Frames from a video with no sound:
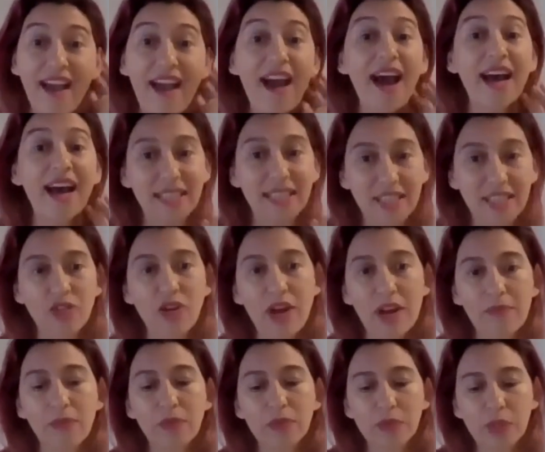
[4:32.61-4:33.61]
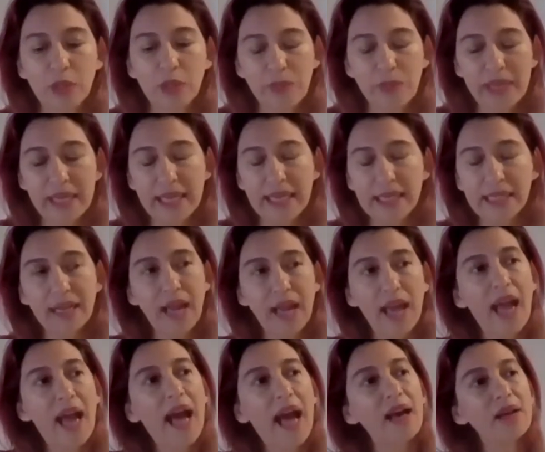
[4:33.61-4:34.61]
at incredible speed,
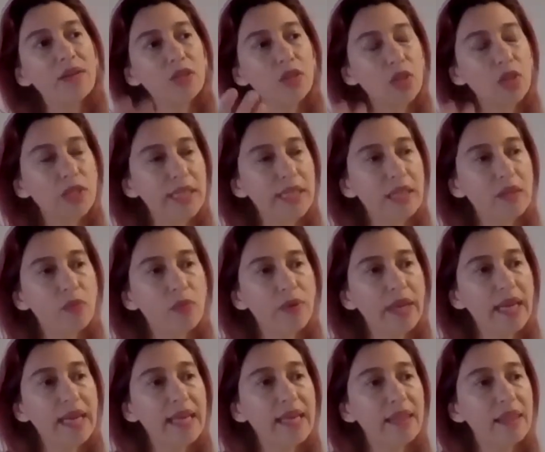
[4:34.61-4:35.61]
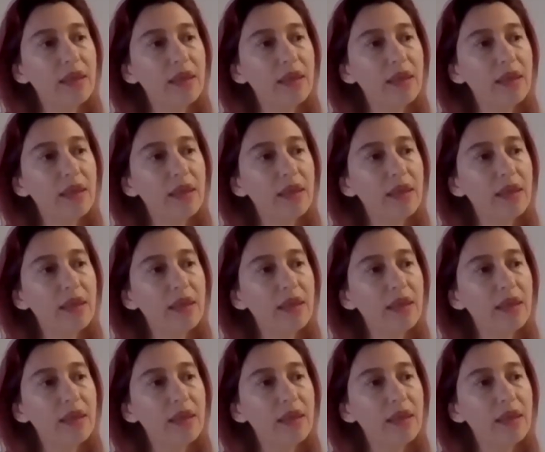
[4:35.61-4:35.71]
how to deal with